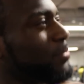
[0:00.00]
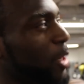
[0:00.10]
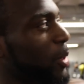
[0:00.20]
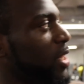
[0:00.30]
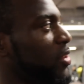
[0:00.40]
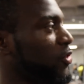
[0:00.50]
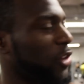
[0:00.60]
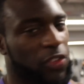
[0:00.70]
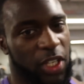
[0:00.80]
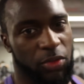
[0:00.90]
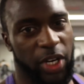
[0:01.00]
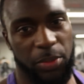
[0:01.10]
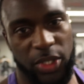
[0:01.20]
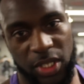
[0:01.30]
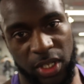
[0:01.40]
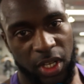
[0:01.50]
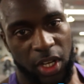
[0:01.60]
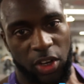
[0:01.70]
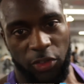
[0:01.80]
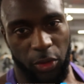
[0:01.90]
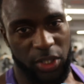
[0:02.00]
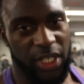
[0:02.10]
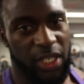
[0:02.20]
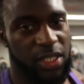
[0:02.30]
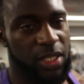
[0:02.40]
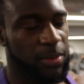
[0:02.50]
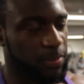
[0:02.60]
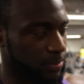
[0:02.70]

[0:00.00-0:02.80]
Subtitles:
Maybe 15 reps, 4 sets.